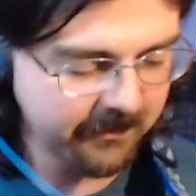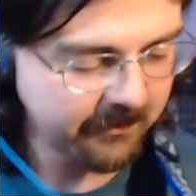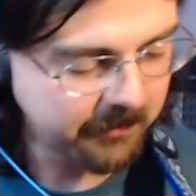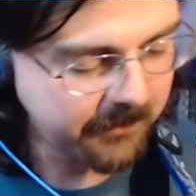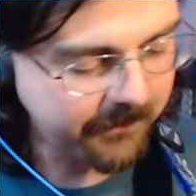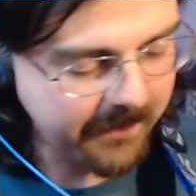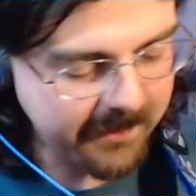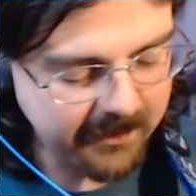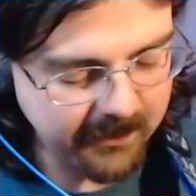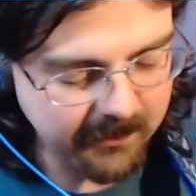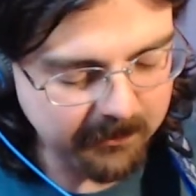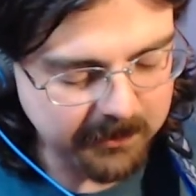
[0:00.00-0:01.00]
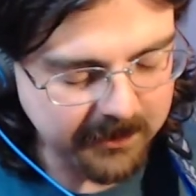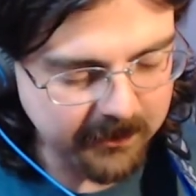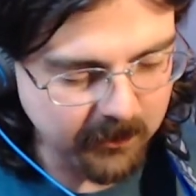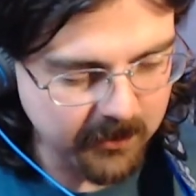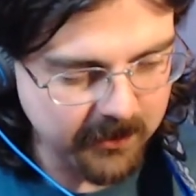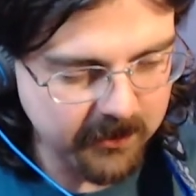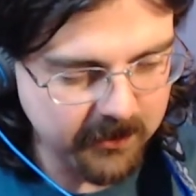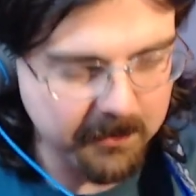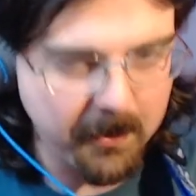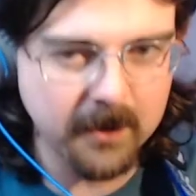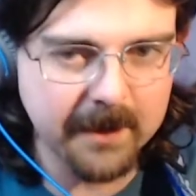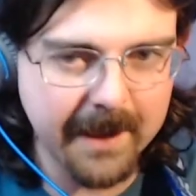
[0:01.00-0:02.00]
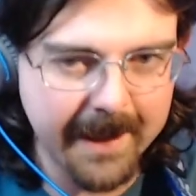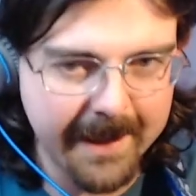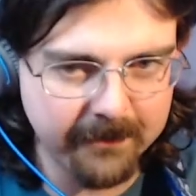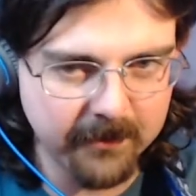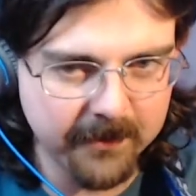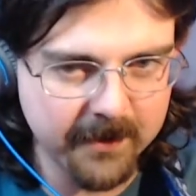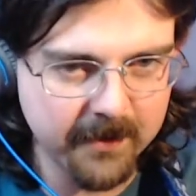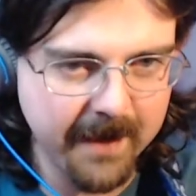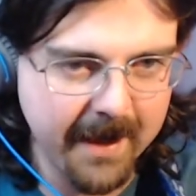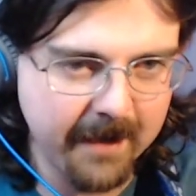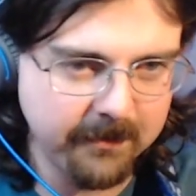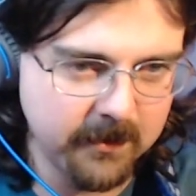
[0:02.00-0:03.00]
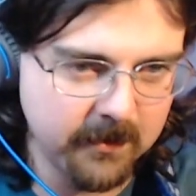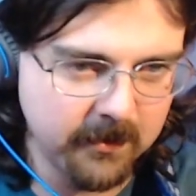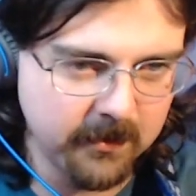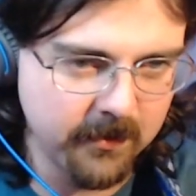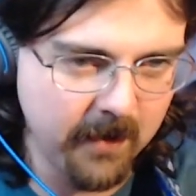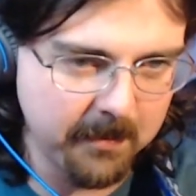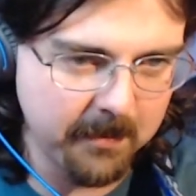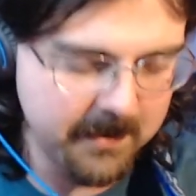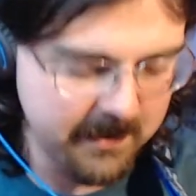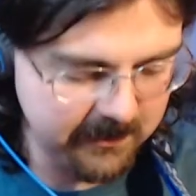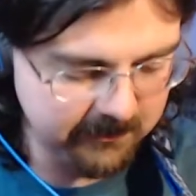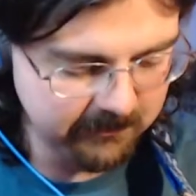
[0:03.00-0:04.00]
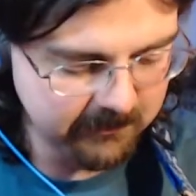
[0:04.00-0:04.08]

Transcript: But in order to do the part they have on there, they have you tuned to drop D.